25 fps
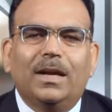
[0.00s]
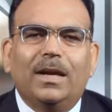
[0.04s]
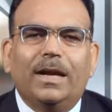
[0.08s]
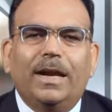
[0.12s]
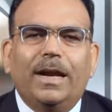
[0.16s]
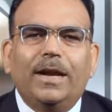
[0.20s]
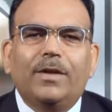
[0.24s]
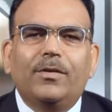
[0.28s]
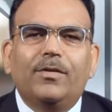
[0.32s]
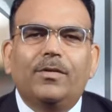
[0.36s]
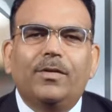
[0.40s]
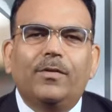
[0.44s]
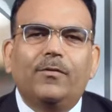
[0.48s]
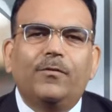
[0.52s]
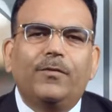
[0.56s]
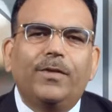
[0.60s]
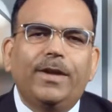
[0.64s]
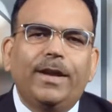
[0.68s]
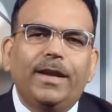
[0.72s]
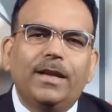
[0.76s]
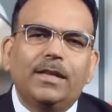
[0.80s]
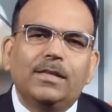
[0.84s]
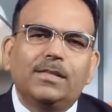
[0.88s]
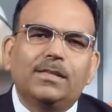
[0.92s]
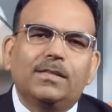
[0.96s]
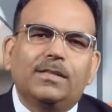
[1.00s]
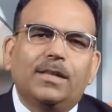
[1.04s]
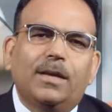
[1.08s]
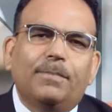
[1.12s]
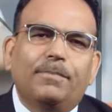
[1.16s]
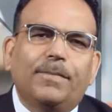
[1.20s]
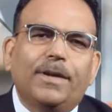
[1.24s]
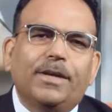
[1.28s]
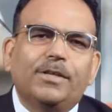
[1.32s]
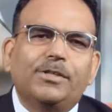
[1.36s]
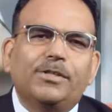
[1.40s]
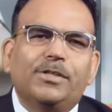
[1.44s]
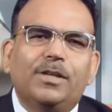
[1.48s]
It reveals the
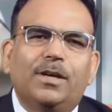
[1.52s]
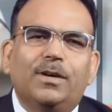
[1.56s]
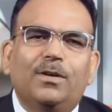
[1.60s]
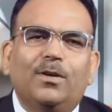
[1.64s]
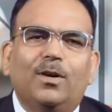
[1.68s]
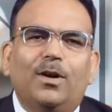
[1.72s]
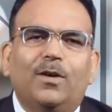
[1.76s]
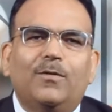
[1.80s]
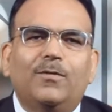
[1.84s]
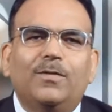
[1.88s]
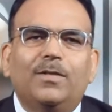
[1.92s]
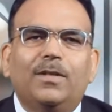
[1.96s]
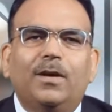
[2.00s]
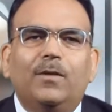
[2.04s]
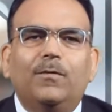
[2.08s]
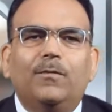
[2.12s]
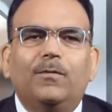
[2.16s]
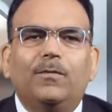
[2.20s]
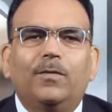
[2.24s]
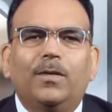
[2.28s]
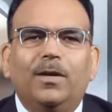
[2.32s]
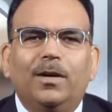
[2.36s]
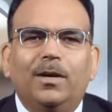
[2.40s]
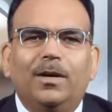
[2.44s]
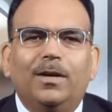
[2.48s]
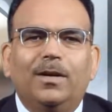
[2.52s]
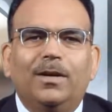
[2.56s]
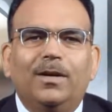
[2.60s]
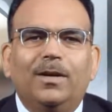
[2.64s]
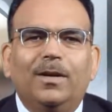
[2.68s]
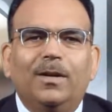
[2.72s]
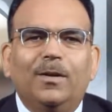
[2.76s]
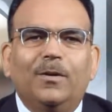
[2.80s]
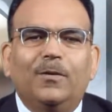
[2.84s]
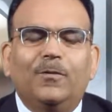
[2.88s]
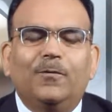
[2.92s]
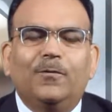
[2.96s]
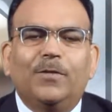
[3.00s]
picture of the world
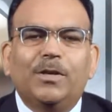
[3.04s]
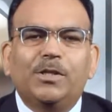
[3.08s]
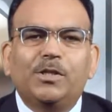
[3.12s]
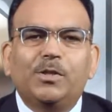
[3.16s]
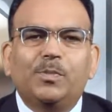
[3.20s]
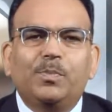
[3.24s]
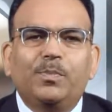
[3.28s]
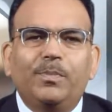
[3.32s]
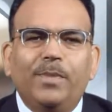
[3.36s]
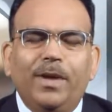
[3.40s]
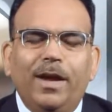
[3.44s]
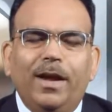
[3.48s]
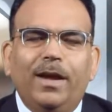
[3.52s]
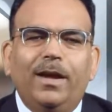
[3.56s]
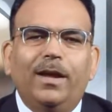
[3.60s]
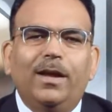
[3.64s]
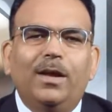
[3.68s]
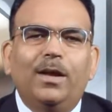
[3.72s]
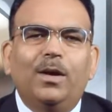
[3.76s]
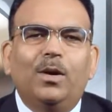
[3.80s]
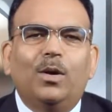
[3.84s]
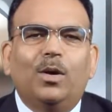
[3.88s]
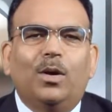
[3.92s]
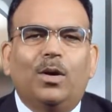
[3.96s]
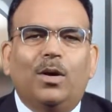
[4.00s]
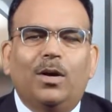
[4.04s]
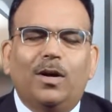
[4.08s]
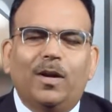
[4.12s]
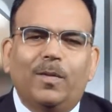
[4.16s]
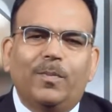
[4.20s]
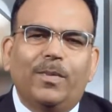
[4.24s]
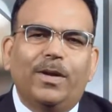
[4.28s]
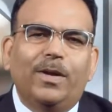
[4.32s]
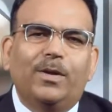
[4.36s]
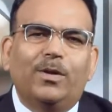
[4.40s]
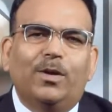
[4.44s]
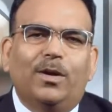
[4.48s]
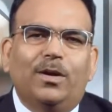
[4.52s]
which may or
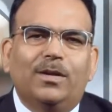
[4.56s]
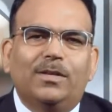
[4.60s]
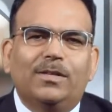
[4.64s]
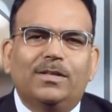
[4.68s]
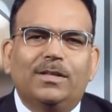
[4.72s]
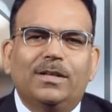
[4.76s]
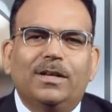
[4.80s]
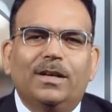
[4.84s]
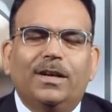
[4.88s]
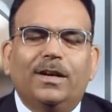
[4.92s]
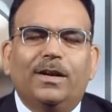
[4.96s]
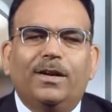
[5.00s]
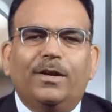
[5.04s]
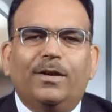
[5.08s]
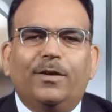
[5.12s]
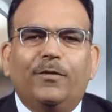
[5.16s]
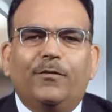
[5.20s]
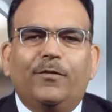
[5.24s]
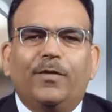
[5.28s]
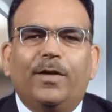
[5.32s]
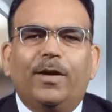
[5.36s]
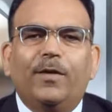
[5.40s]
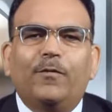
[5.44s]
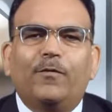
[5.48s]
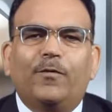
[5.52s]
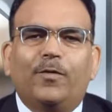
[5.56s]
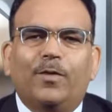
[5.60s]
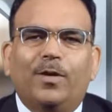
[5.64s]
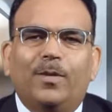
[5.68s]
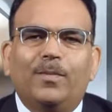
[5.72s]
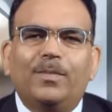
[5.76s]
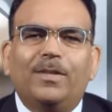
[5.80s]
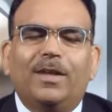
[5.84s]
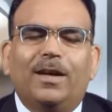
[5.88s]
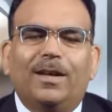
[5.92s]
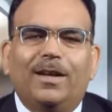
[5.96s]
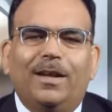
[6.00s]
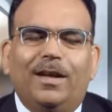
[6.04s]
may not different
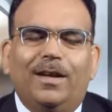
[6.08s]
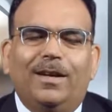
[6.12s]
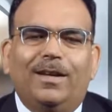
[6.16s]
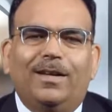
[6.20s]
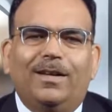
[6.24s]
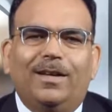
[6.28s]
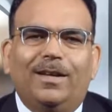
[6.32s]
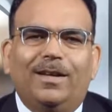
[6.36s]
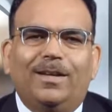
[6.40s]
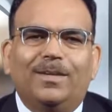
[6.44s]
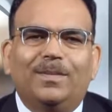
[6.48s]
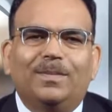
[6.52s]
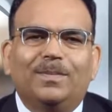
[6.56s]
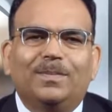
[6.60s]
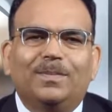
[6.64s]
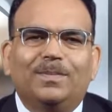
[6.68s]
from the reality.